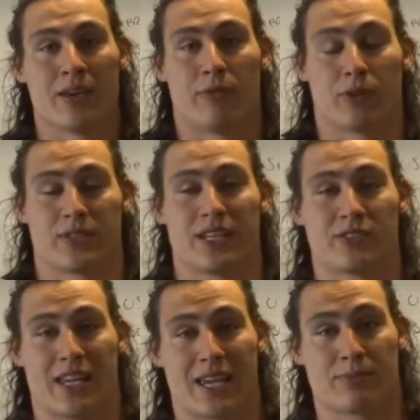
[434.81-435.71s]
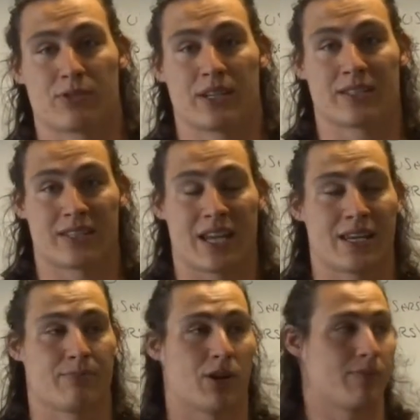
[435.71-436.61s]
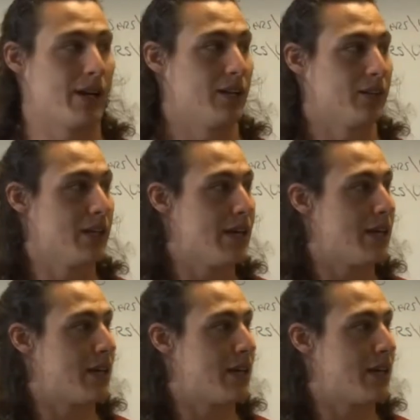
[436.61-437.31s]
Focus on those hamstrings, any barbell